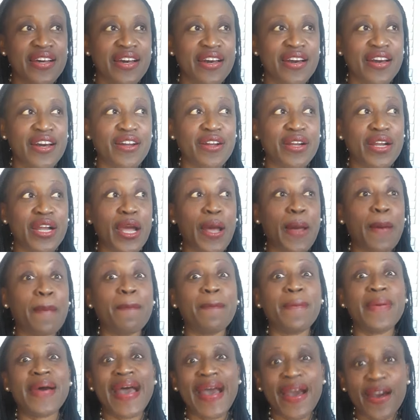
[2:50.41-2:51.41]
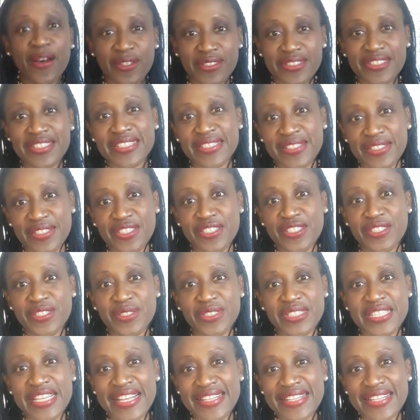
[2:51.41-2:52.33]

uh, about this suit,